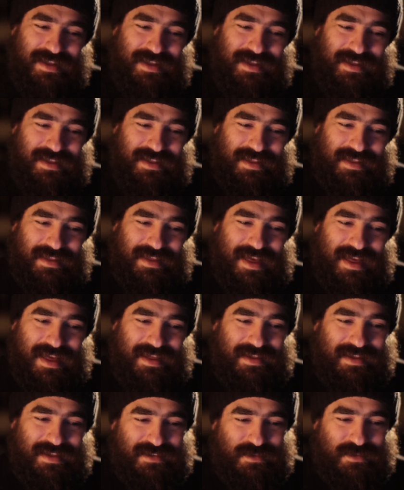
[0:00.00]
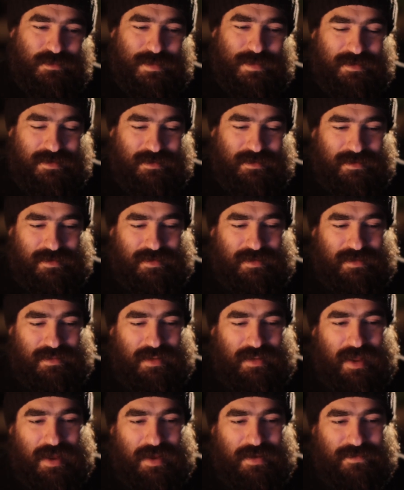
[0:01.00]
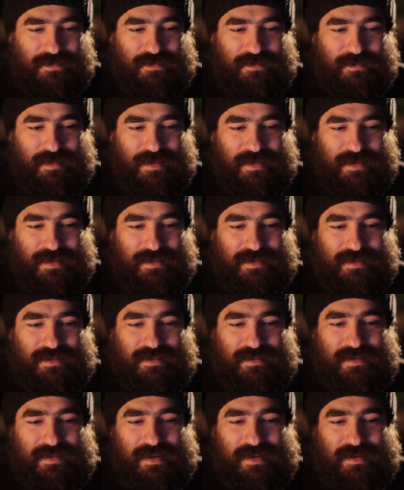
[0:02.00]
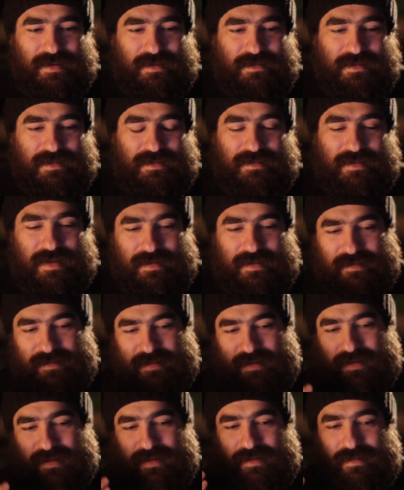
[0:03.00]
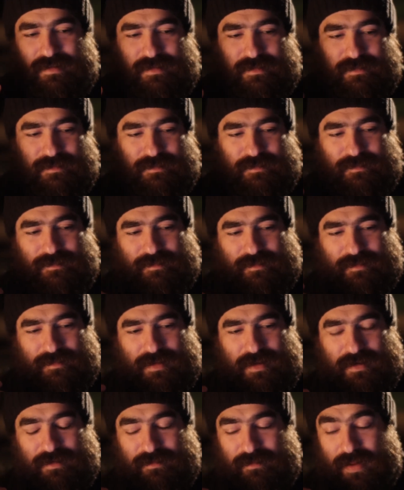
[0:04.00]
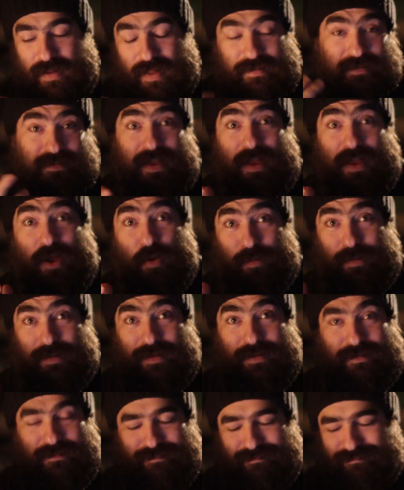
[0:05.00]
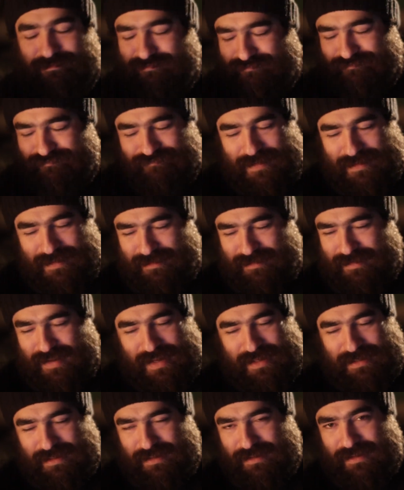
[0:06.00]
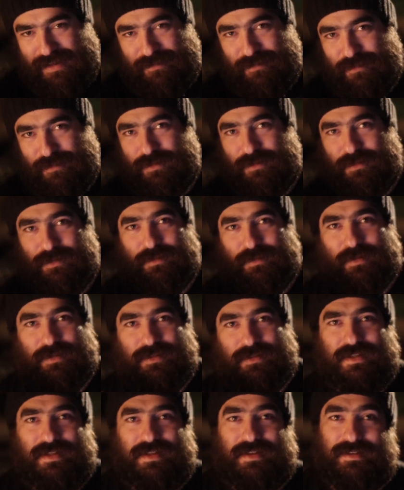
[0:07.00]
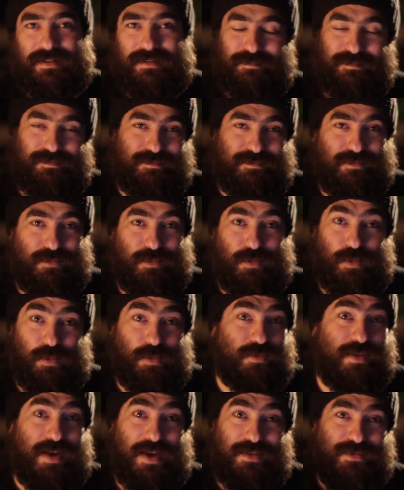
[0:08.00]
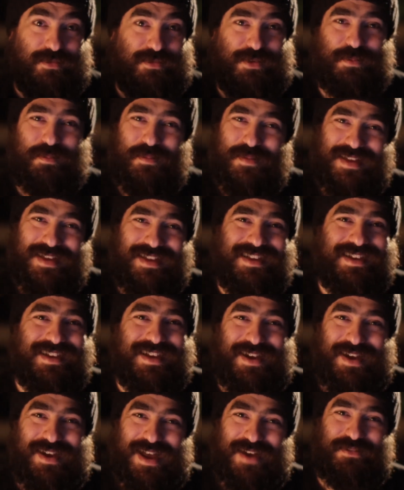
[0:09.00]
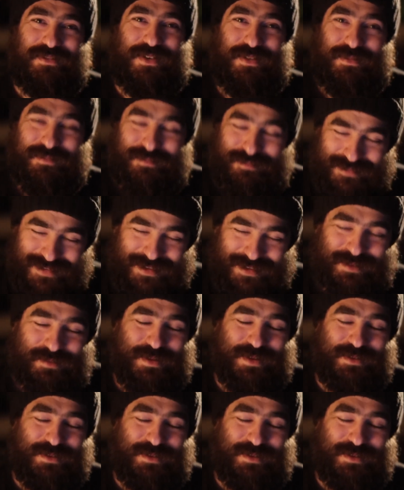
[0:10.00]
yeah, I just went on live because I was just testing, kind of hopefully entertaining everyone who's watching, all five of you, every single one of